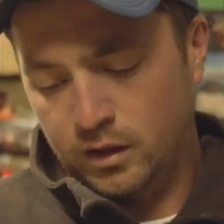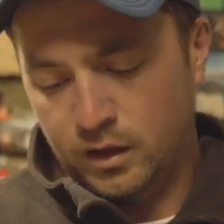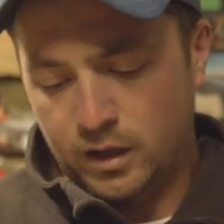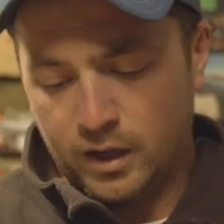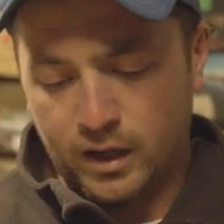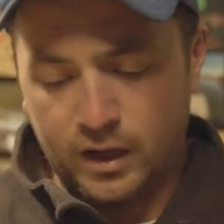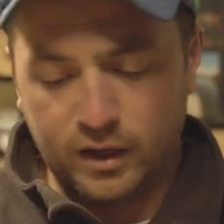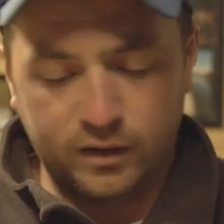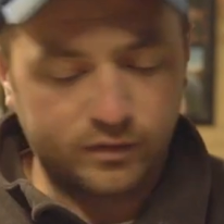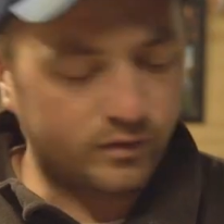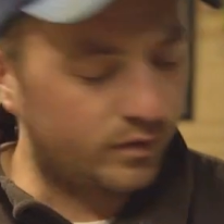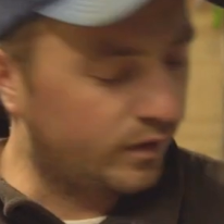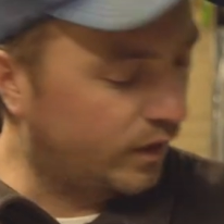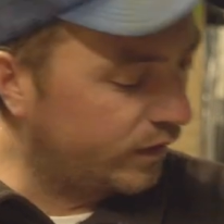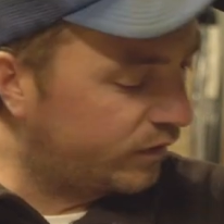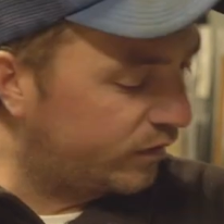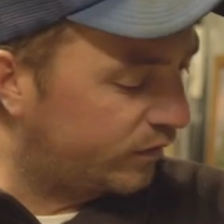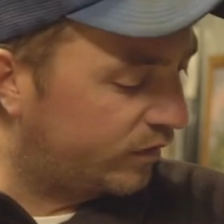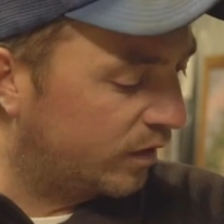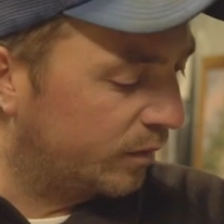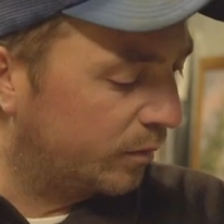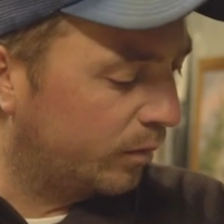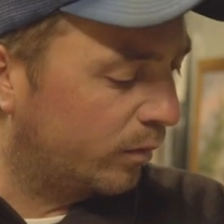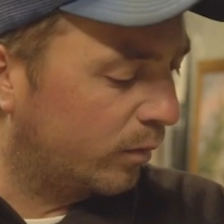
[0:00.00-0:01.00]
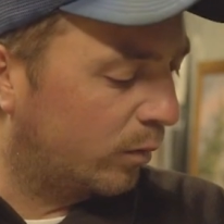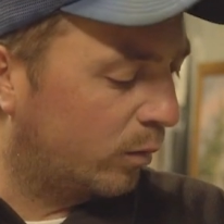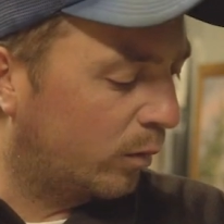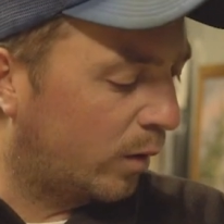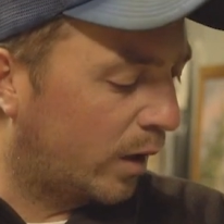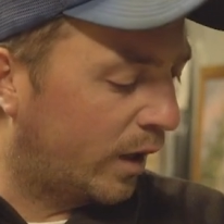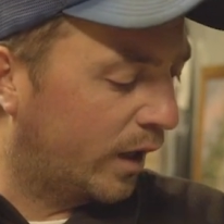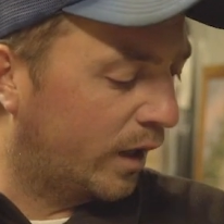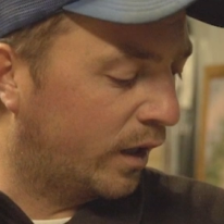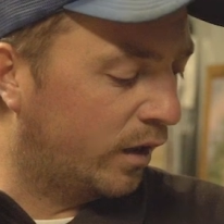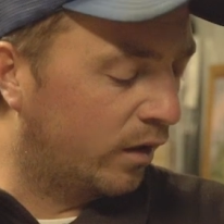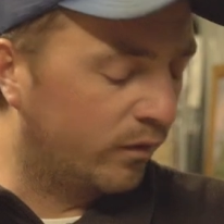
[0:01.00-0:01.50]
So that's a simple
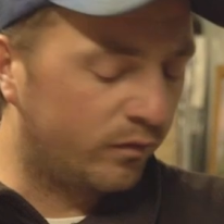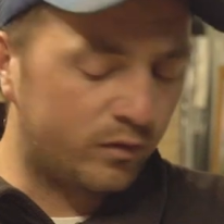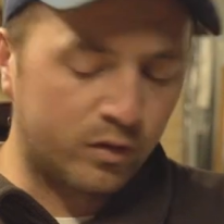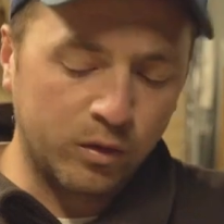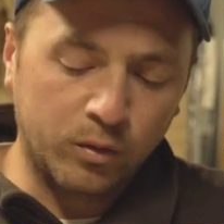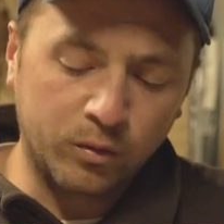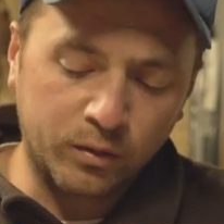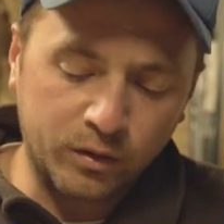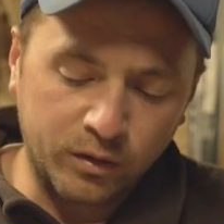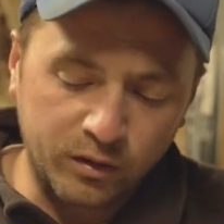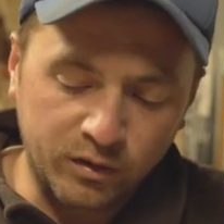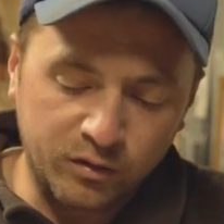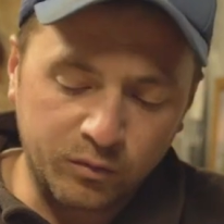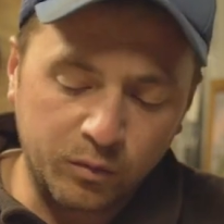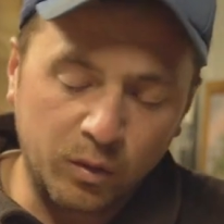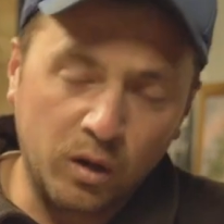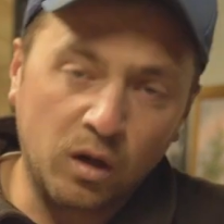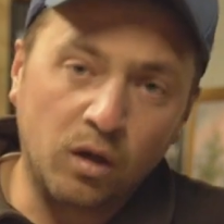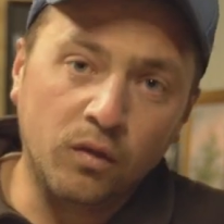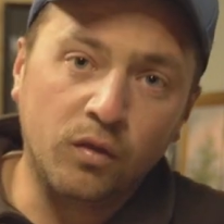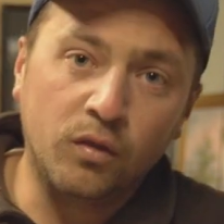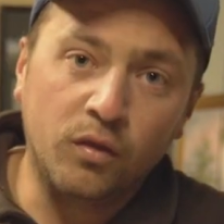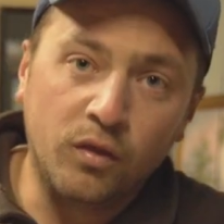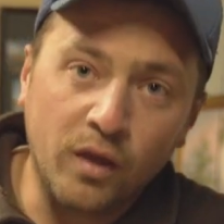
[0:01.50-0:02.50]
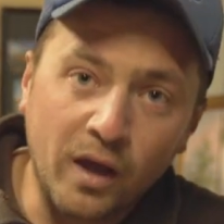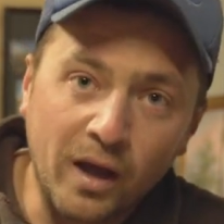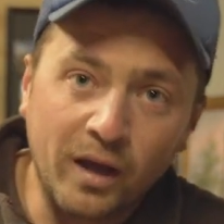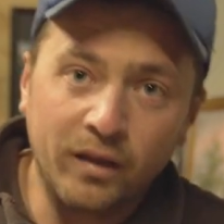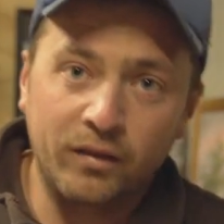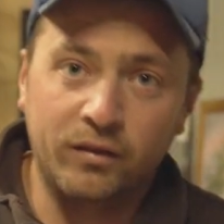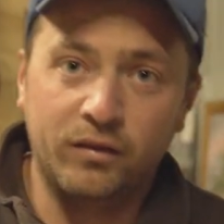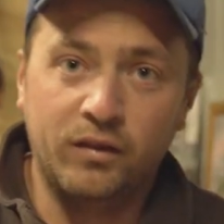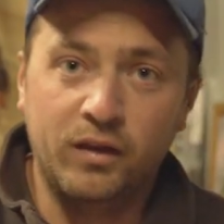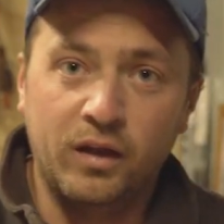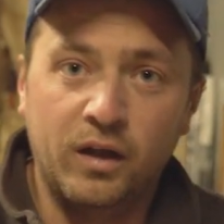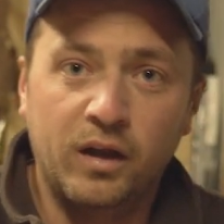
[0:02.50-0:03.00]
way of doing it as well.
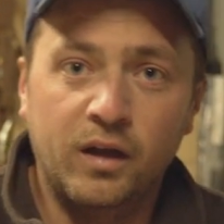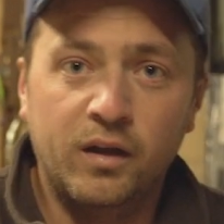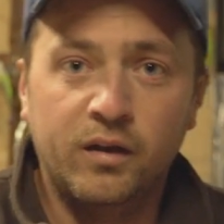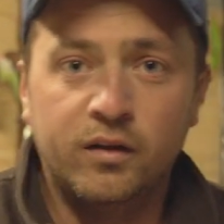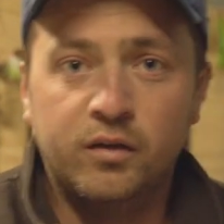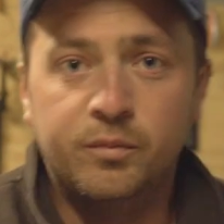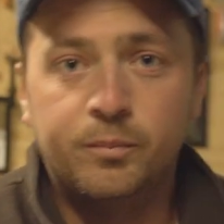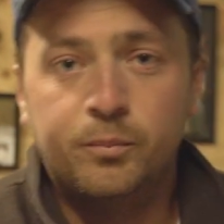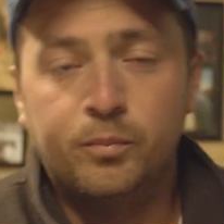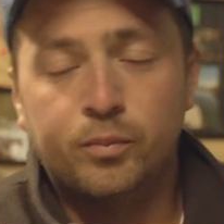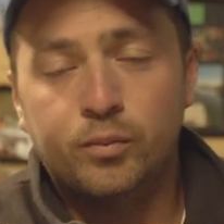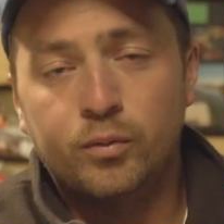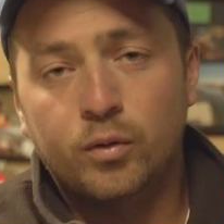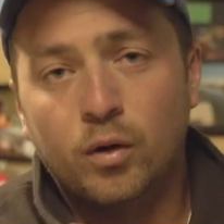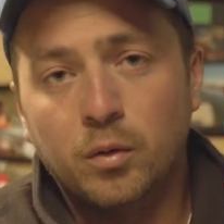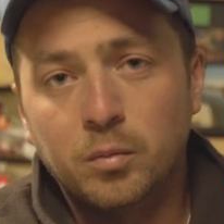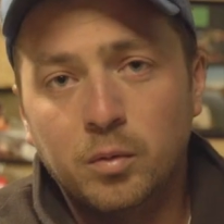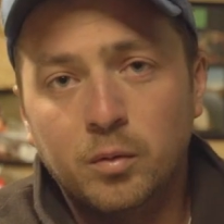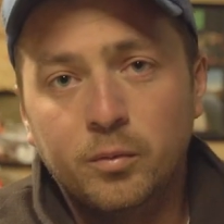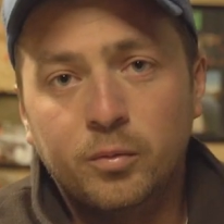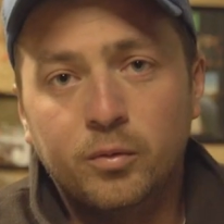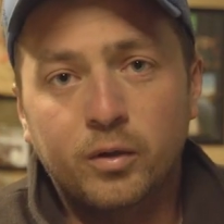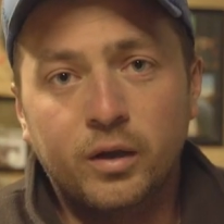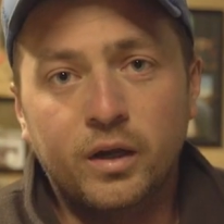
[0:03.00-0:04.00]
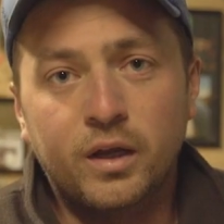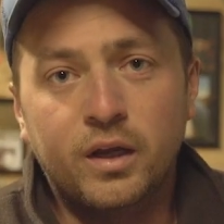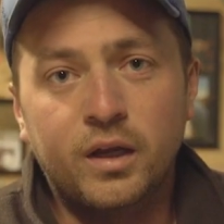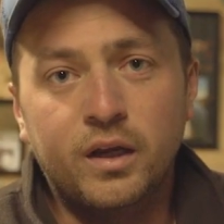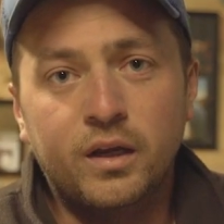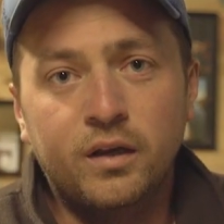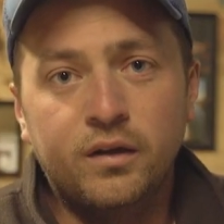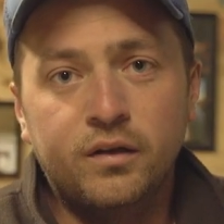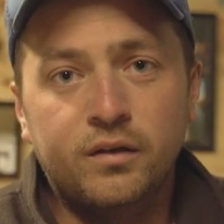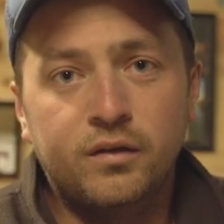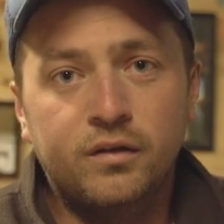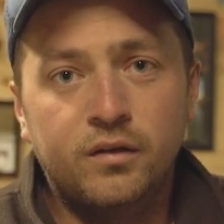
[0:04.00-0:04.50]
That there is
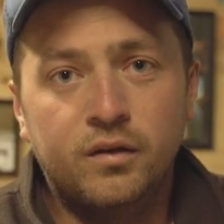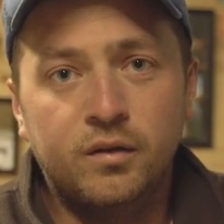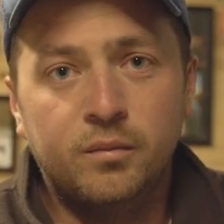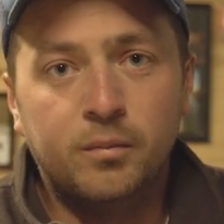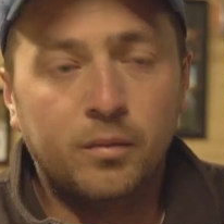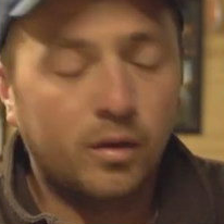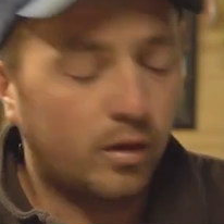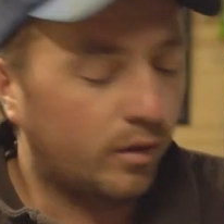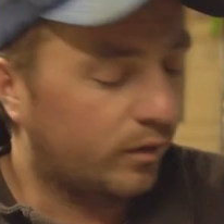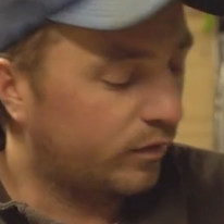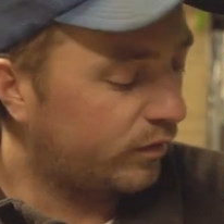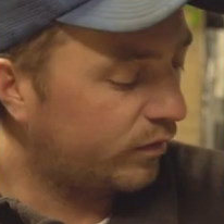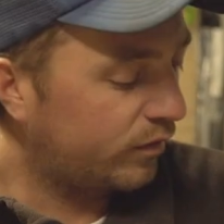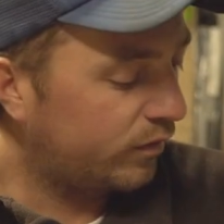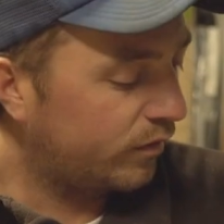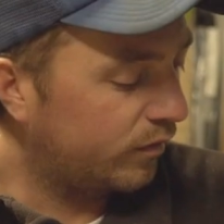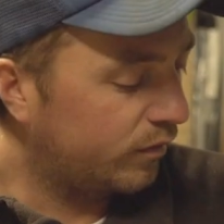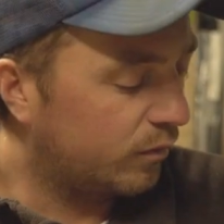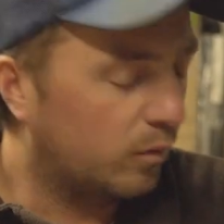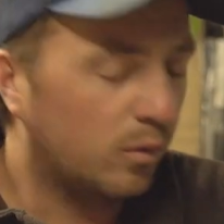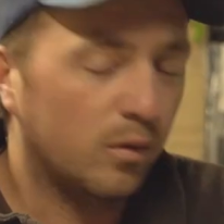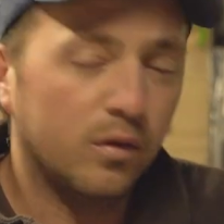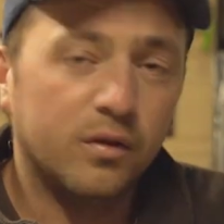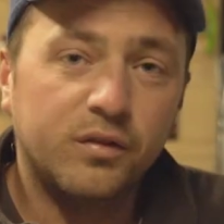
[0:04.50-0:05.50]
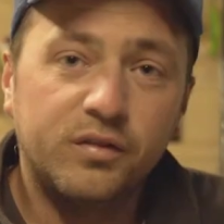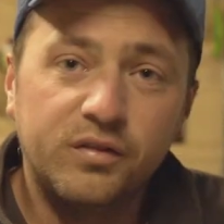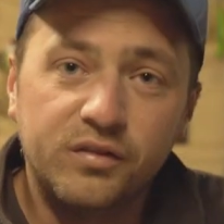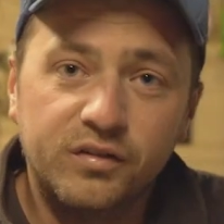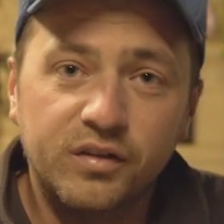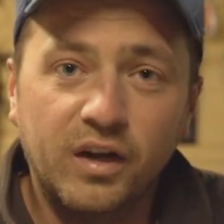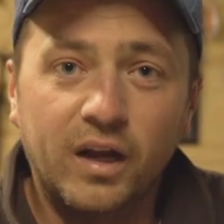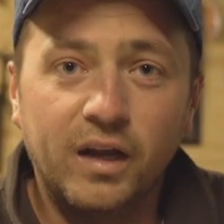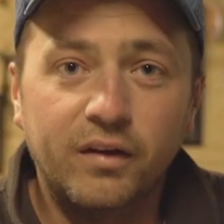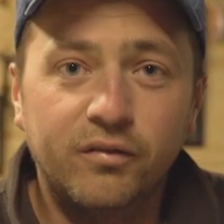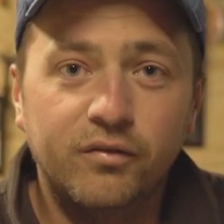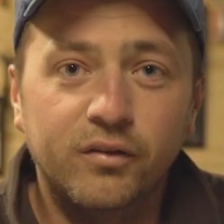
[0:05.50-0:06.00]
probably the
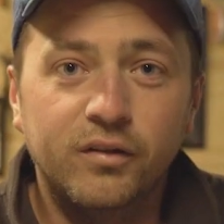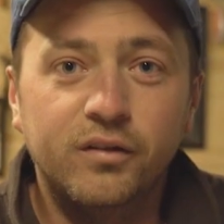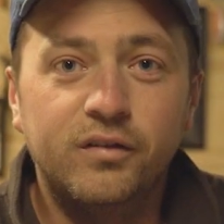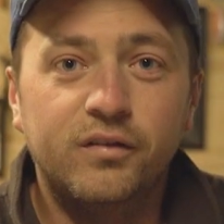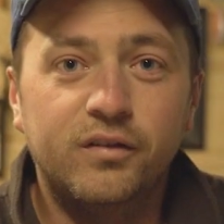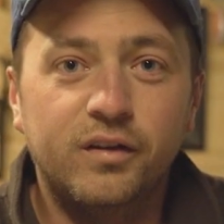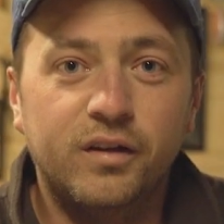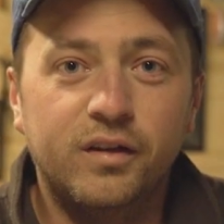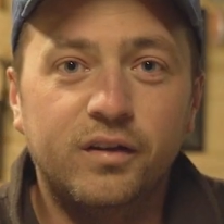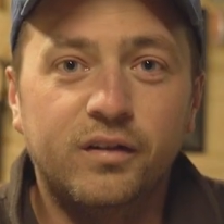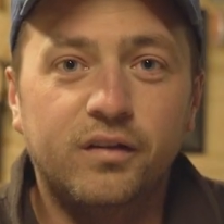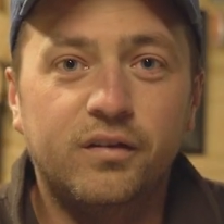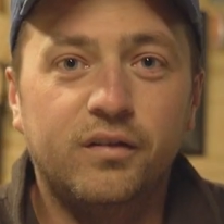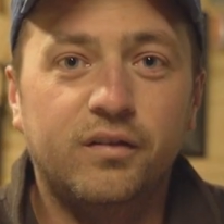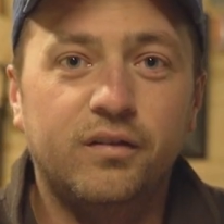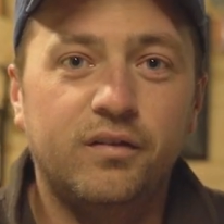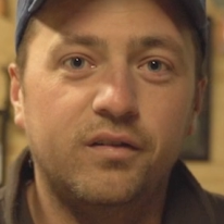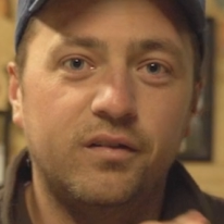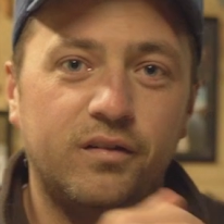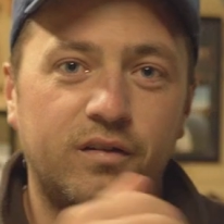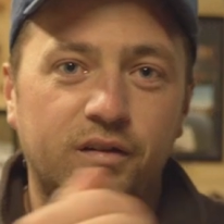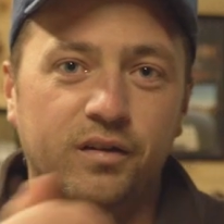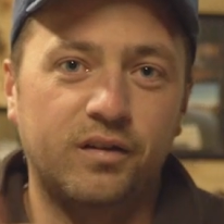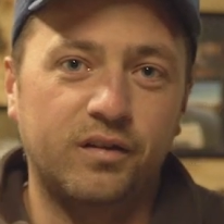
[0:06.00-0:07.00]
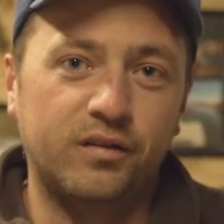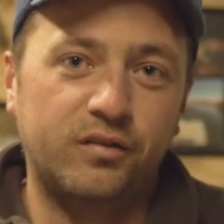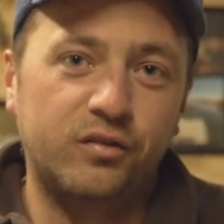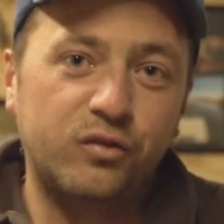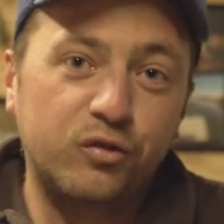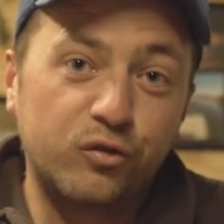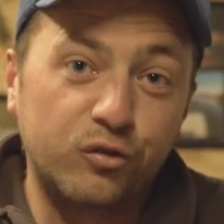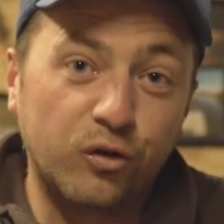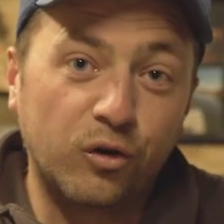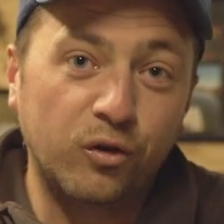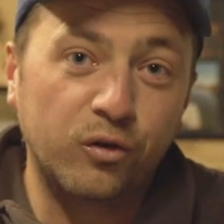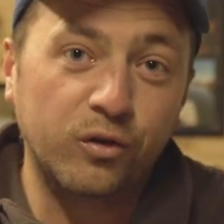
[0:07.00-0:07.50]
safest and the
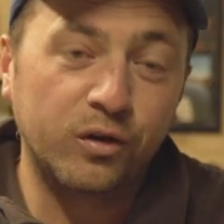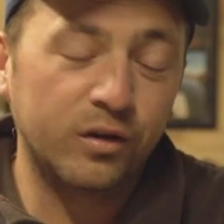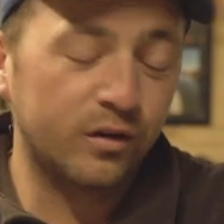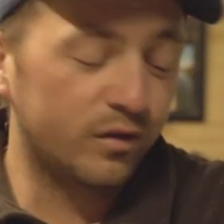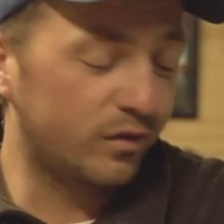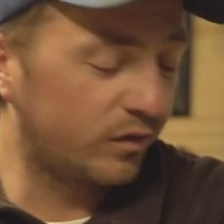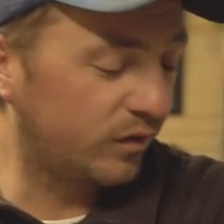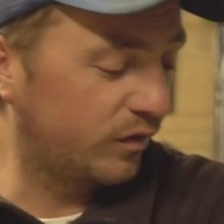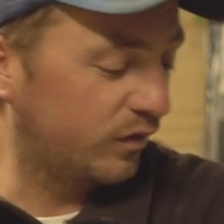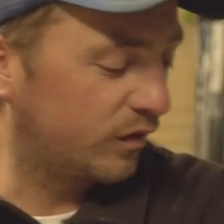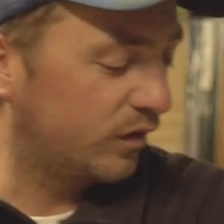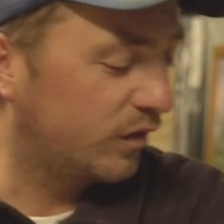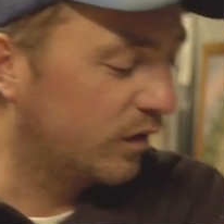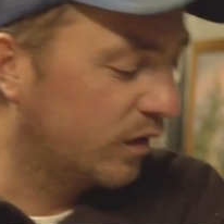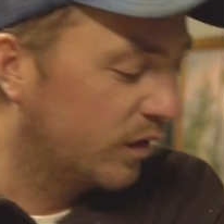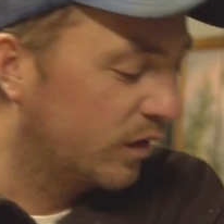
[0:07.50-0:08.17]
strongest